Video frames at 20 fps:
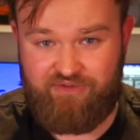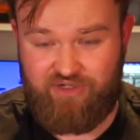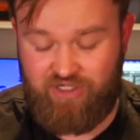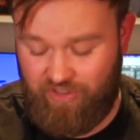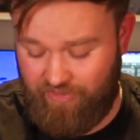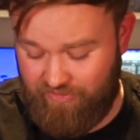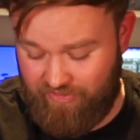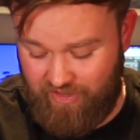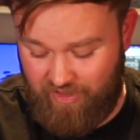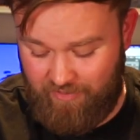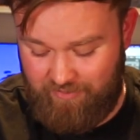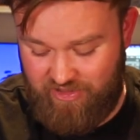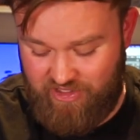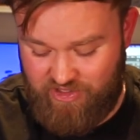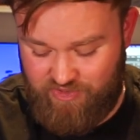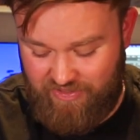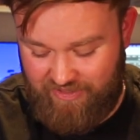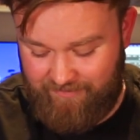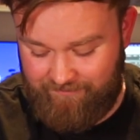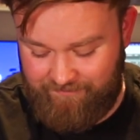a clone copy
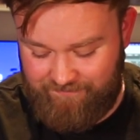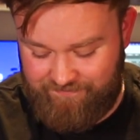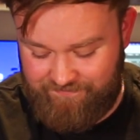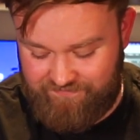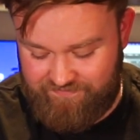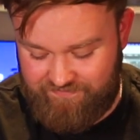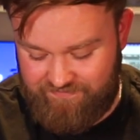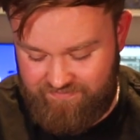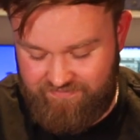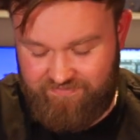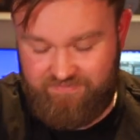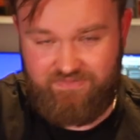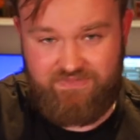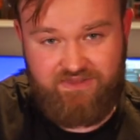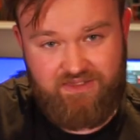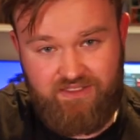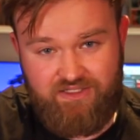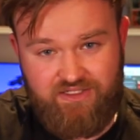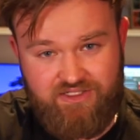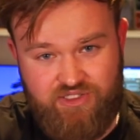as well.
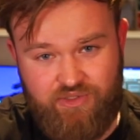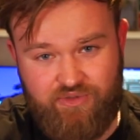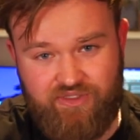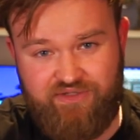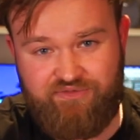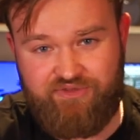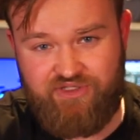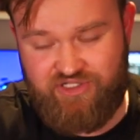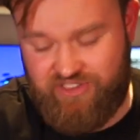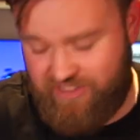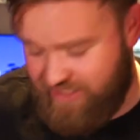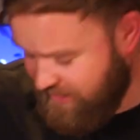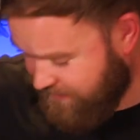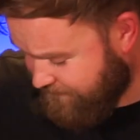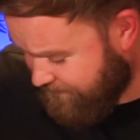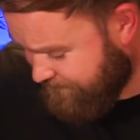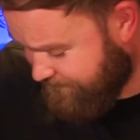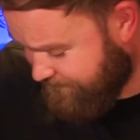So I'll give this a go.